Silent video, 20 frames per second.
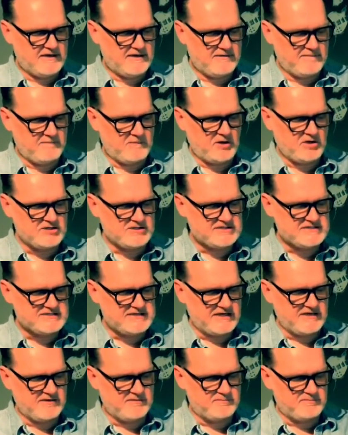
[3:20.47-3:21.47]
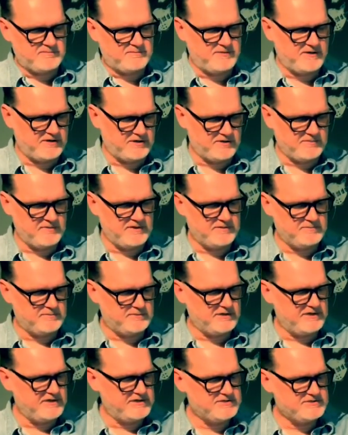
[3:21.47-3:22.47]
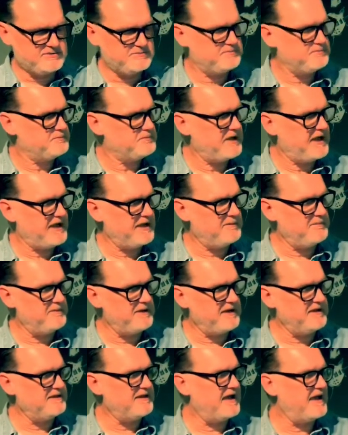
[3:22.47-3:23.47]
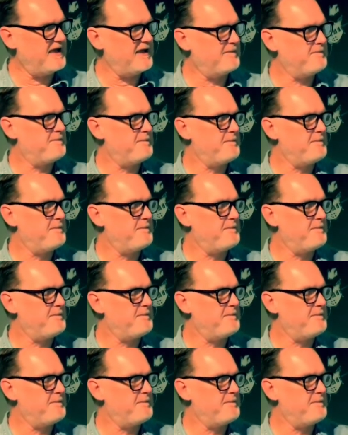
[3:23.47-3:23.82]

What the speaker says: Martin style pyramid bridge, handmade that.